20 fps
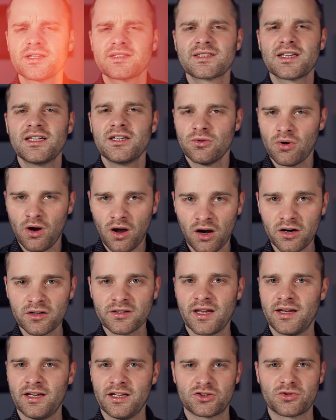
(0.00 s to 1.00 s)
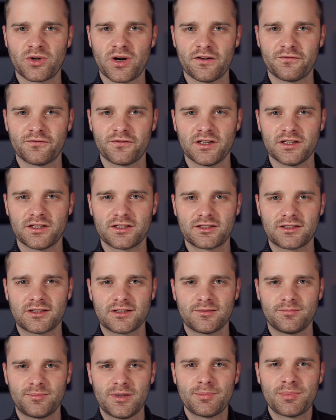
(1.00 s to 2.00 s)
say you are getting traffic.
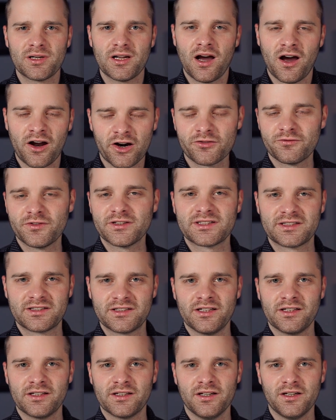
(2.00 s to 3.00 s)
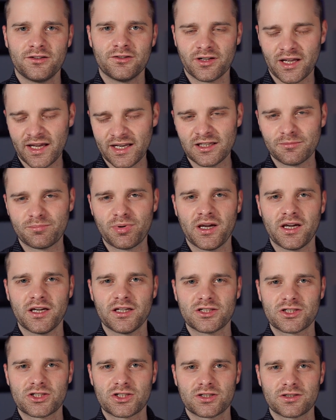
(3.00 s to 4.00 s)
People are visiting your landing
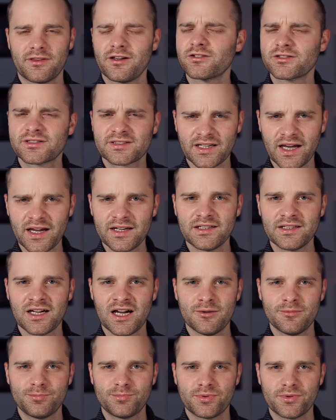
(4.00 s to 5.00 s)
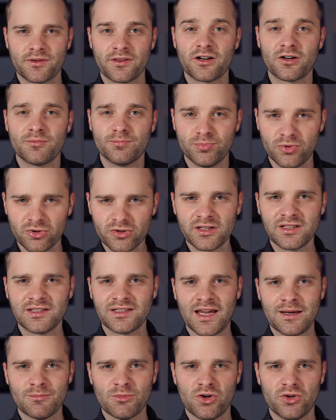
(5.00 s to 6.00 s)
page. They're signing up, they're booking
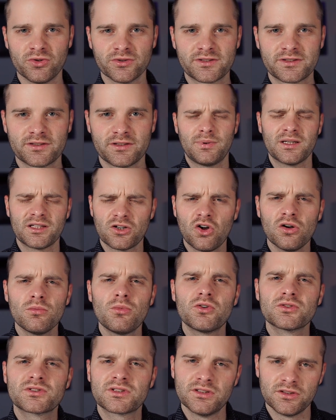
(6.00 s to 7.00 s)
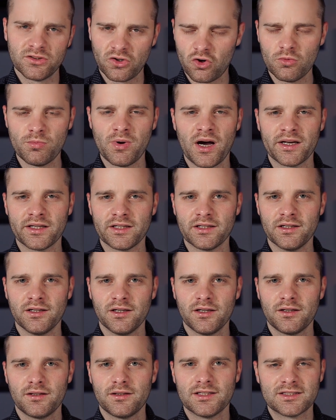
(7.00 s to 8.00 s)
demos, but almost nobody
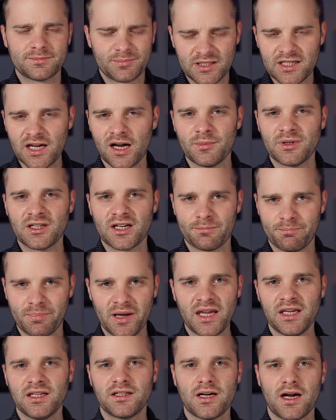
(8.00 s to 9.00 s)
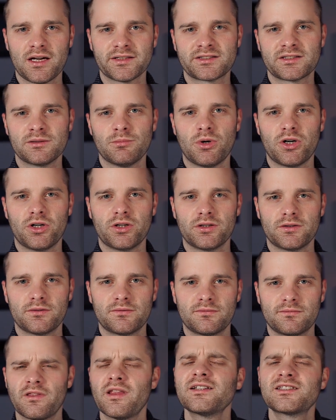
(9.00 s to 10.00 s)
is becoming a paying customer.
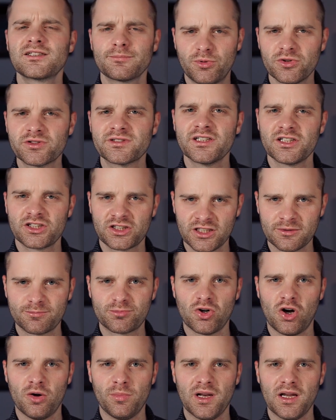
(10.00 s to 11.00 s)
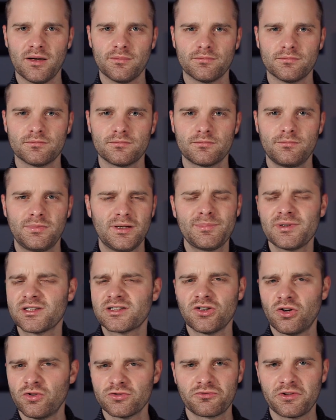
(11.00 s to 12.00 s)
That's a positioning problem. People
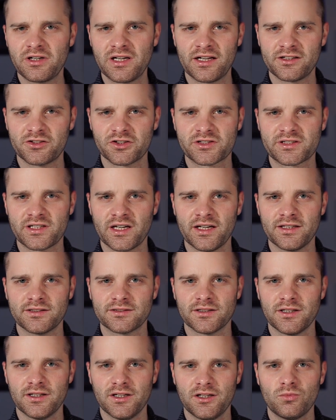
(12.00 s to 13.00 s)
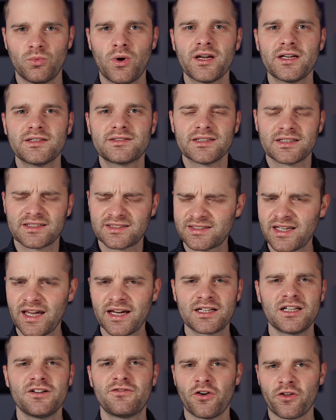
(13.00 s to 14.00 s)
don't really understand why it's
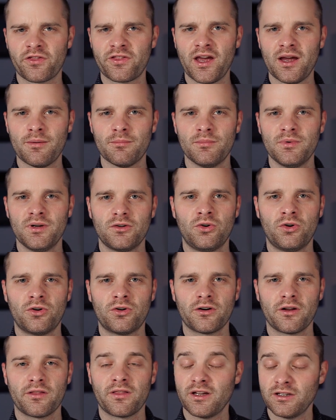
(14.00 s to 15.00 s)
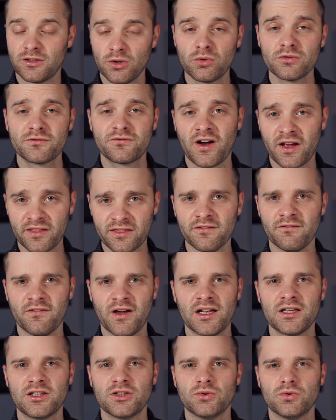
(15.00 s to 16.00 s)
exactly for them, or they don't find the
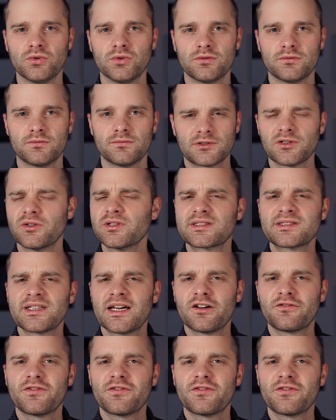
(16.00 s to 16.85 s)
value. So instead of